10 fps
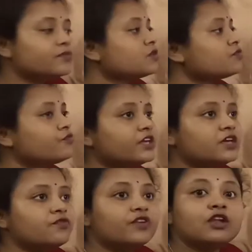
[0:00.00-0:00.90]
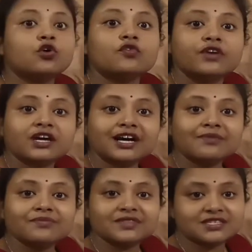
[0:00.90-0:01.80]
We will
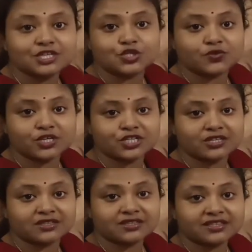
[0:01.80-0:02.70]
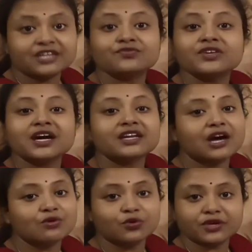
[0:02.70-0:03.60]
overcome the situation that we are
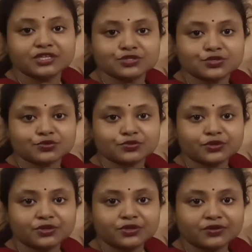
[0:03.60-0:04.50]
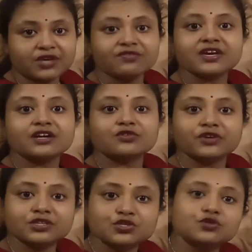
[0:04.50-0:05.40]
now going through. Okay,
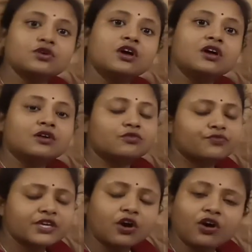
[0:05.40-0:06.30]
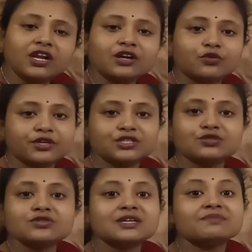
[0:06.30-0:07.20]
we all are going
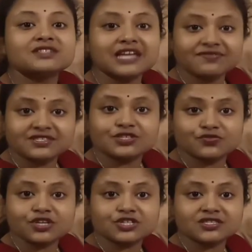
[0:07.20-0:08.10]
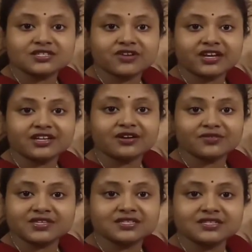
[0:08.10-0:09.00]
through some tough situations right now,
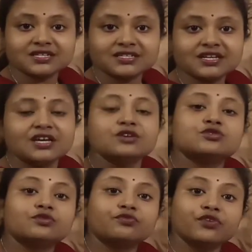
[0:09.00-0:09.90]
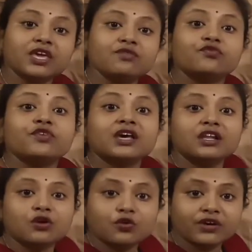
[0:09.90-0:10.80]
isn't it? So we
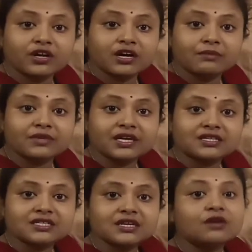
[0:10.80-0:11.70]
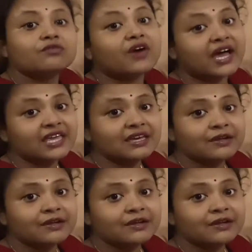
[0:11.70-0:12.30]
will overcome it. Why?